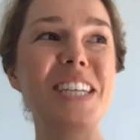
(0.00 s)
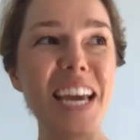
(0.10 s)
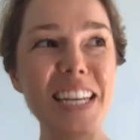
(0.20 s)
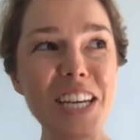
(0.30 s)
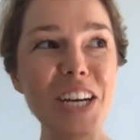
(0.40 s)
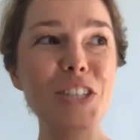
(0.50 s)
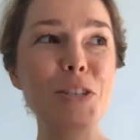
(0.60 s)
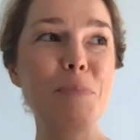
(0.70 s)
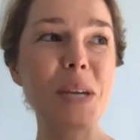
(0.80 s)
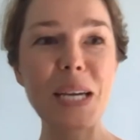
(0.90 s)
Kenya
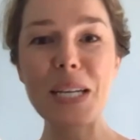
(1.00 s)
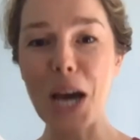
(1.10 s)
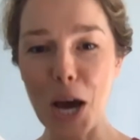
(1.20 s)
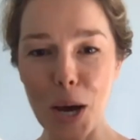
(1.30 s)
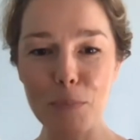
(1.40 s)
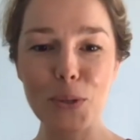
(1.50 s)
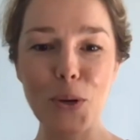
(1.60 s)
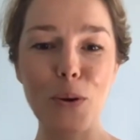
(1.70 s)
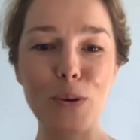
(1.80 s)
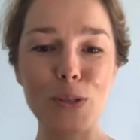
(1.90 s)
to pick it up. You
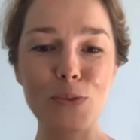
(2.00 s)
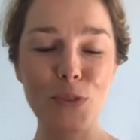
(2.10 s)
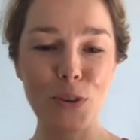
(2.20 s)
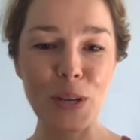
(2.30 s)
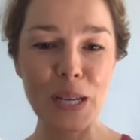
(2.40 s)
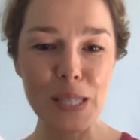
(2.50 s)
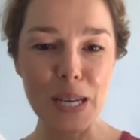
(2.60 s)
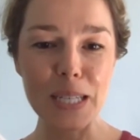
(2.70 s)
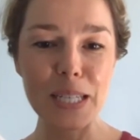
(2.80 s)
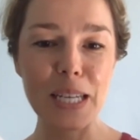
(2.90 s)
know, it was very
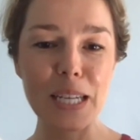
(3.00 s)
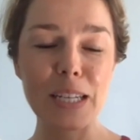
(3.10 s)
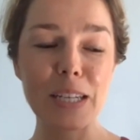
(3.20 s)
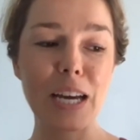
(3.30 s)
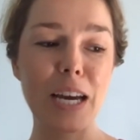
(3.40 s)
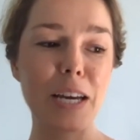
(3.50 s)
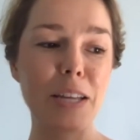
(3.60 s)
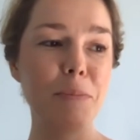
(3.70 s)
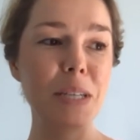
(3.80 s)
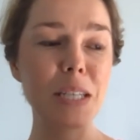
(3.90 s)
exciting. Uh, in
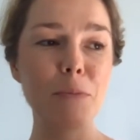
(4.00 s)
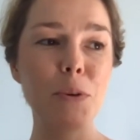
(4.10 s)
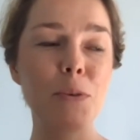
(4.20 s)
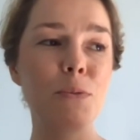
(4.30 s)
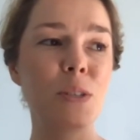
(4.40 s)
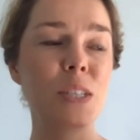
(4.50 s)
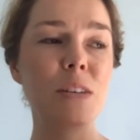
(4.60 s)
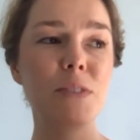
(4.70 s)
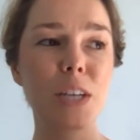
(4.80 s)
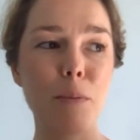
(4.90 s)
the meantime, we
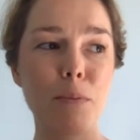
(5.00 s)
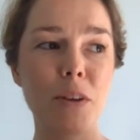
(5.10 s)
received a couple of